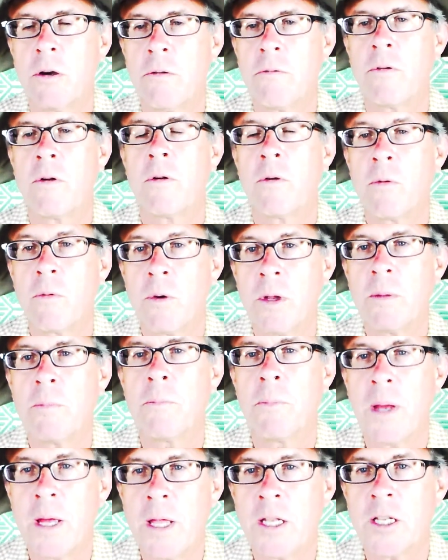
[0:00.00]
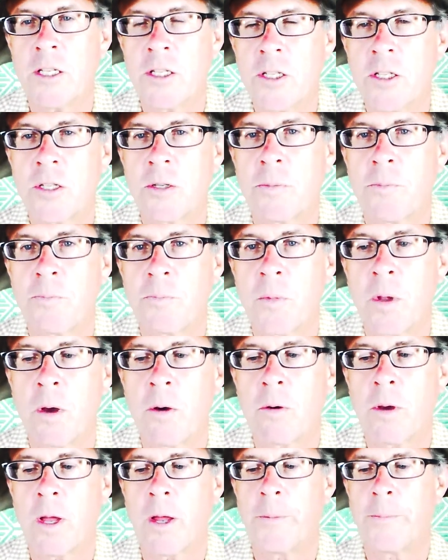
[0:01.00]
of repentance.
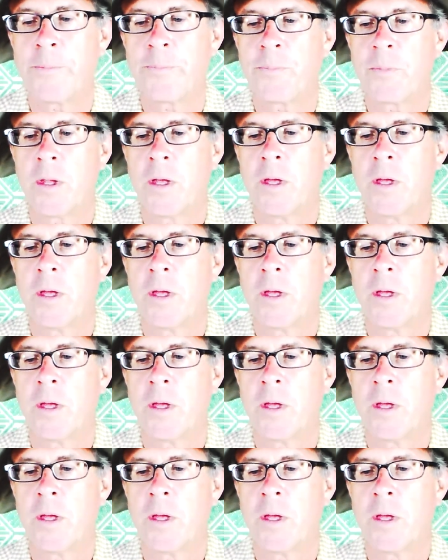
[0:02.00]
Okay.